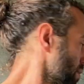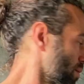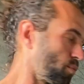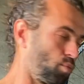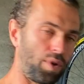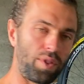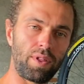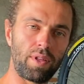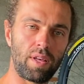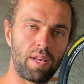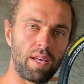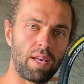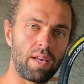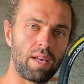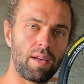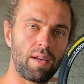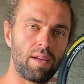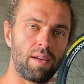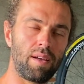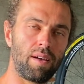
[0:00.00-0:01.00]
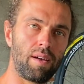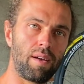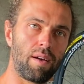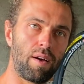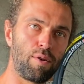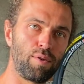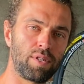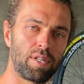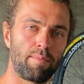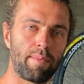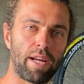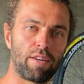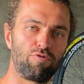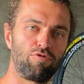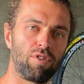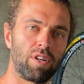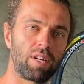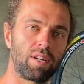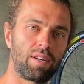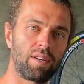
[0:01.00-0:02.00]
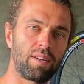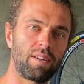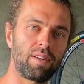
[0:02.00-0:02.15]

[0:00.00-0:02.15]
With the asymmetric